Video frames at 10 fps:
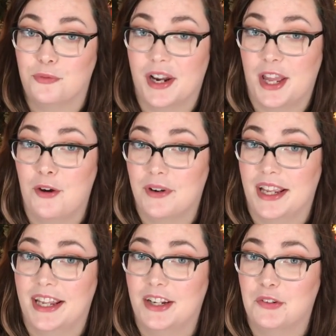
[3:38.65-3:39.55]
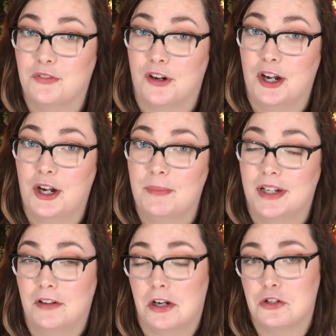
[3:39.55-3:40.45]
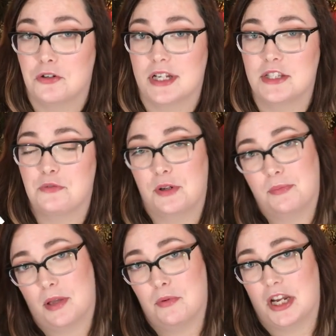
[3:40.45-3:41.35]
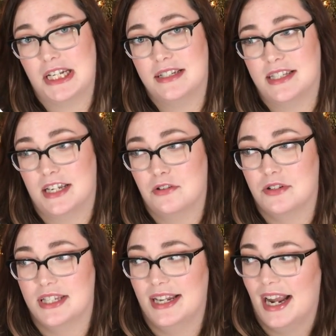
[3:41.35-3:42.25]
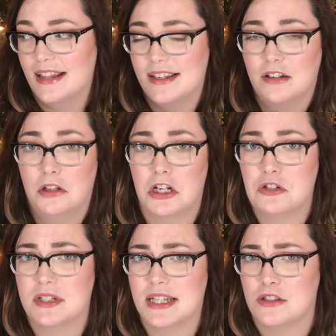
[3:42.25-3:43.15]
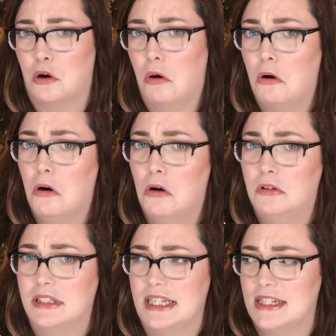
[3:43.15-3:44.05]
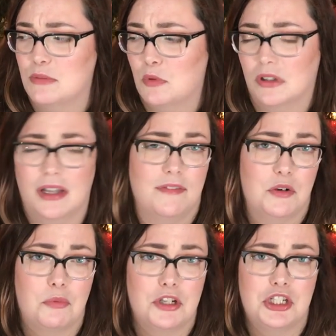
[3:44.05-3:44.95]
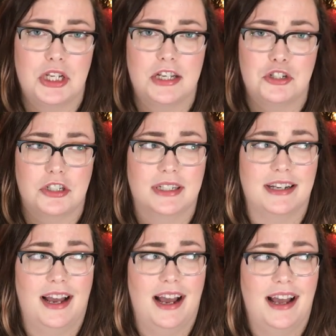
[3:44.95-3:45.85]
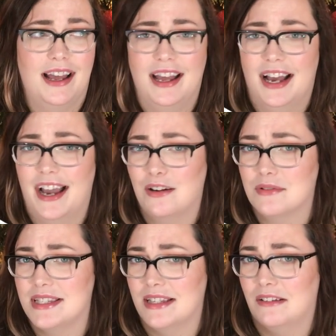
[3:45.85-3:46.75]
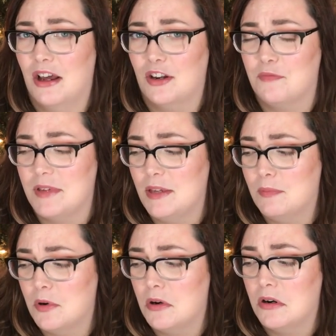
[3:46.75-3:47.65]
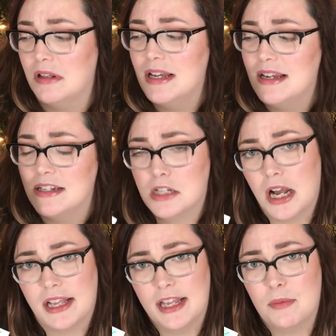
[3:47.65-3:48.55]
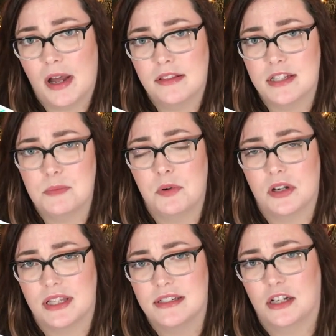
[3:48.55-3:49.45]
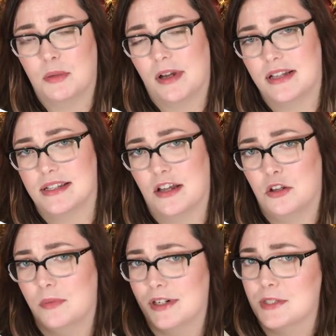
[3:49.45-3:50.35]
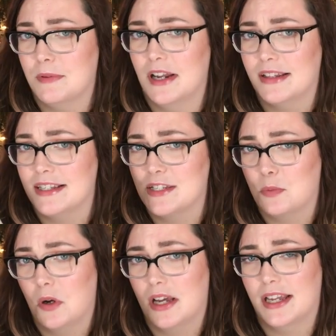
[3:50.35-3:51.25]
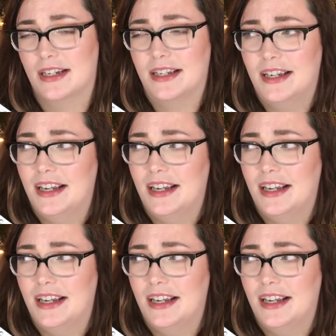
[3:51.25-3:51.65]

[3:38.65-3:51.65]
Ray Odin from Elantris, written by Brandon Sanderson. I think Elantris as a whole needs more love and appreciation. I don't see a lot of people talking about this book. They talk about his other books, but not this one.